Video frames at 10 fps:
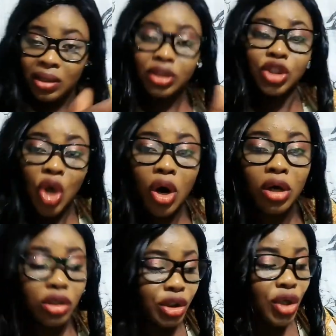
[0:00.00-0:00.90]

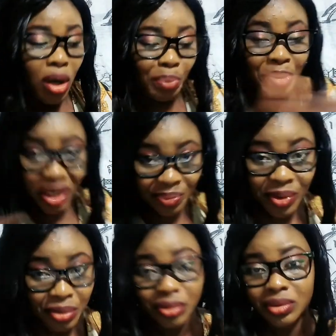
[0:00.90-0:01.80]
your
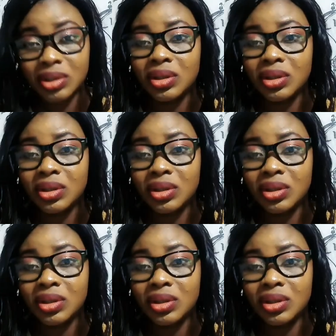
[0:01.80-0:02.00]
people.